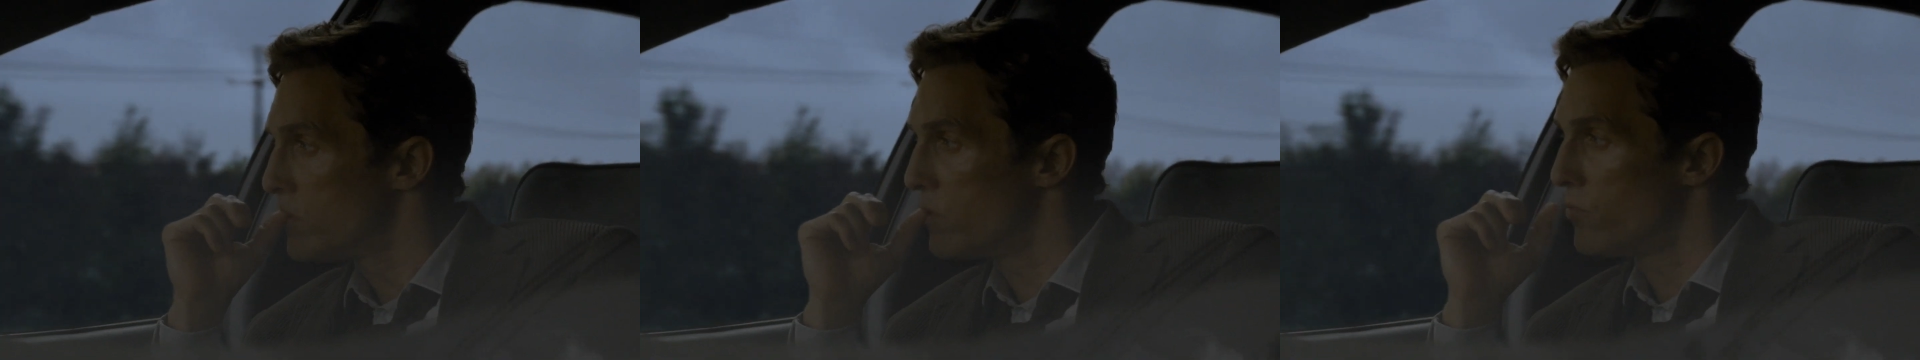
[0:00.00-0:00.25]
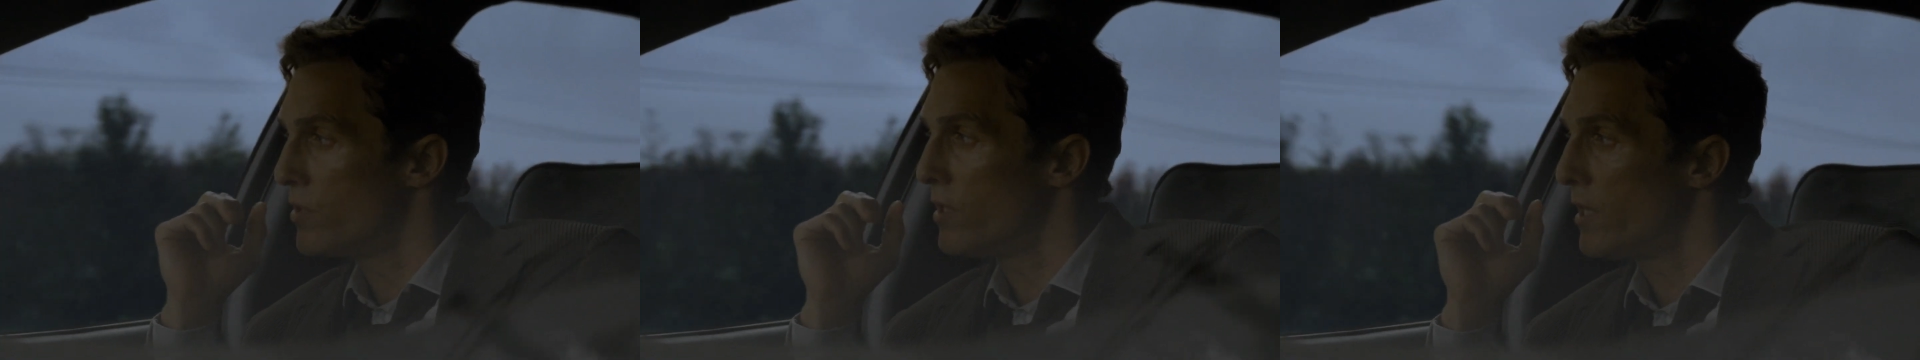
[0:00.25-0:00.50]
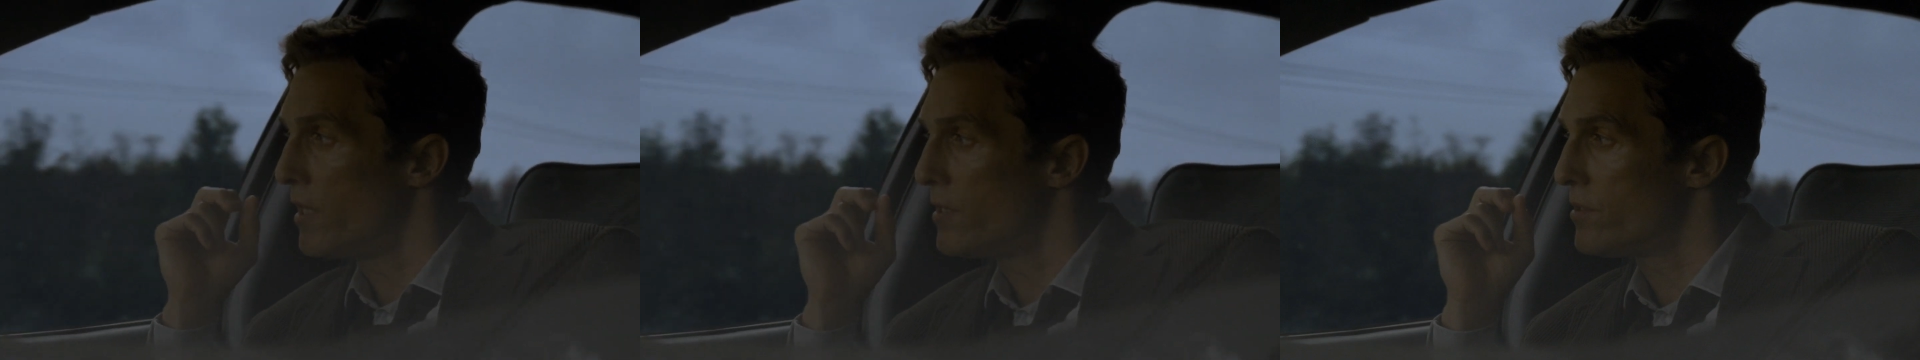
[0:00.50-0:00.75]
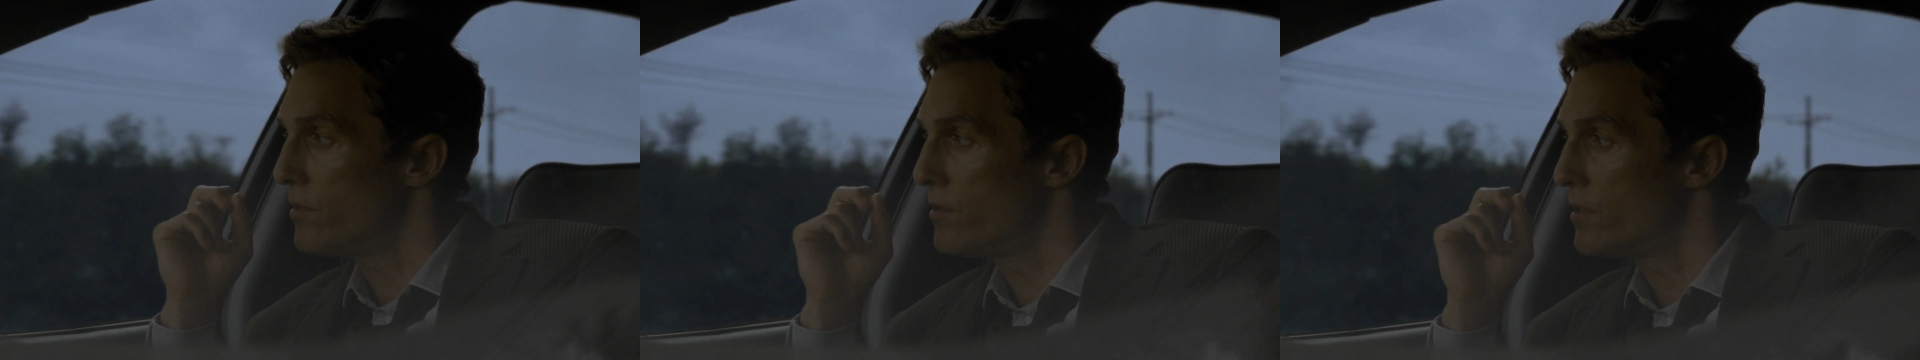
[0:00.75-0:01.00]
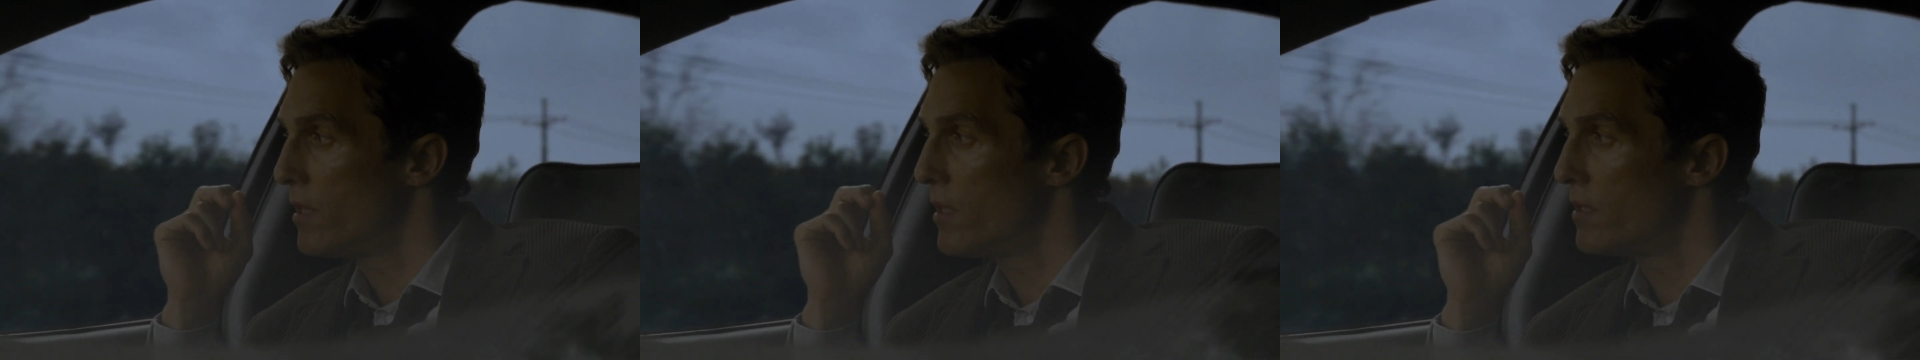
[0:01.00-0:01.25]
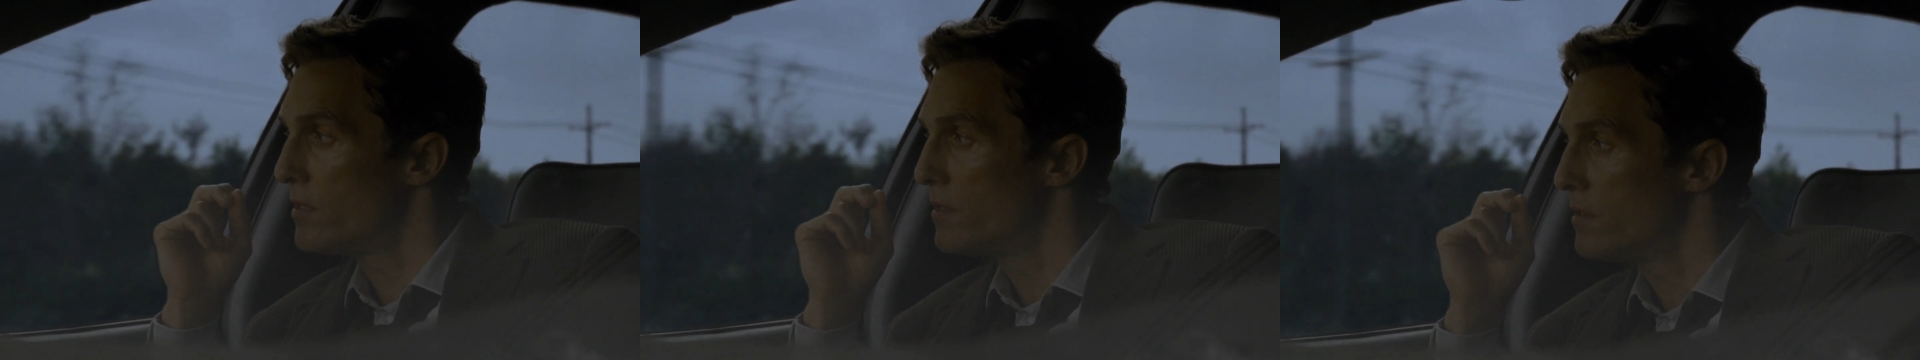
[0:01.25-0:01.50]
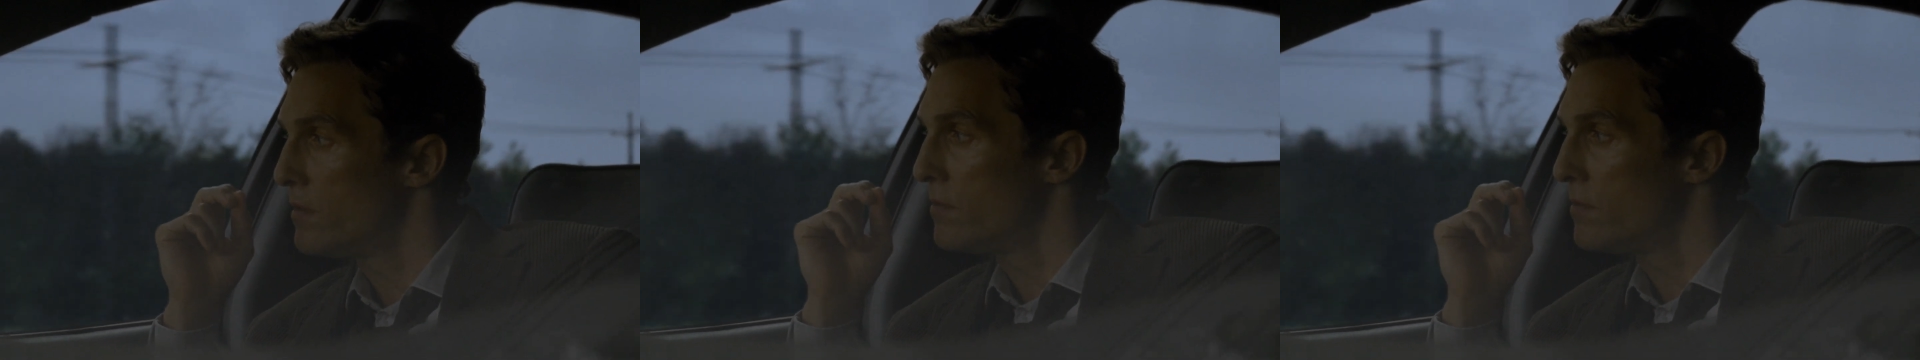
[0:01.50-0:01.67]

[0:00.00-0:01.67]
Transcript: The real answer is that it's